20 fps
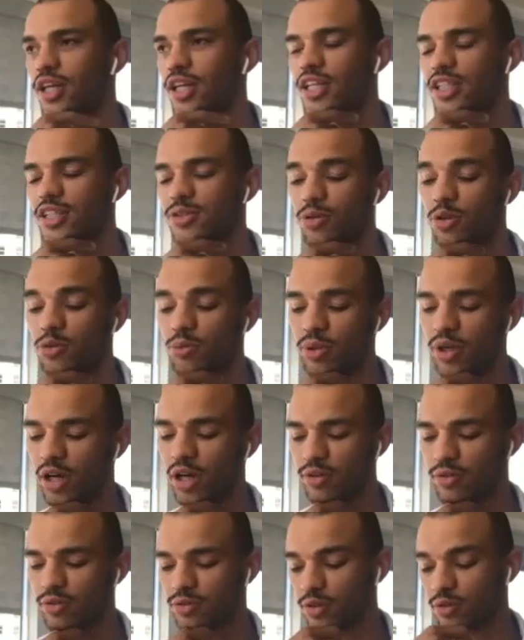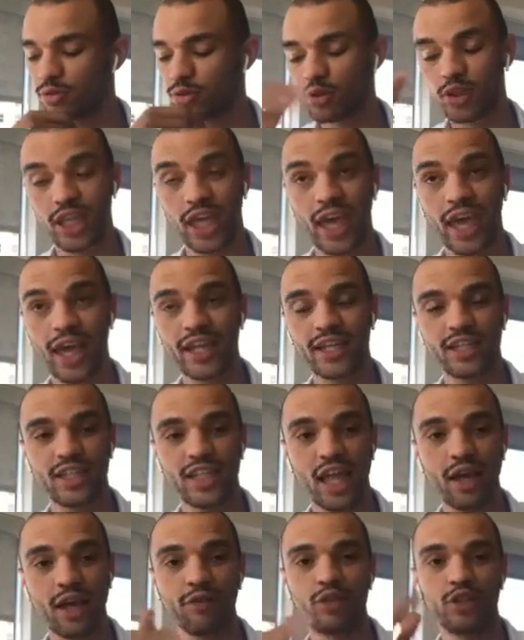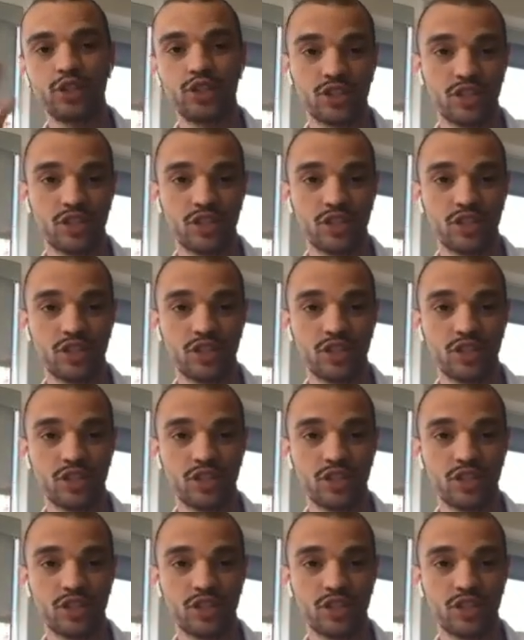that's so powerful. If you can't leverage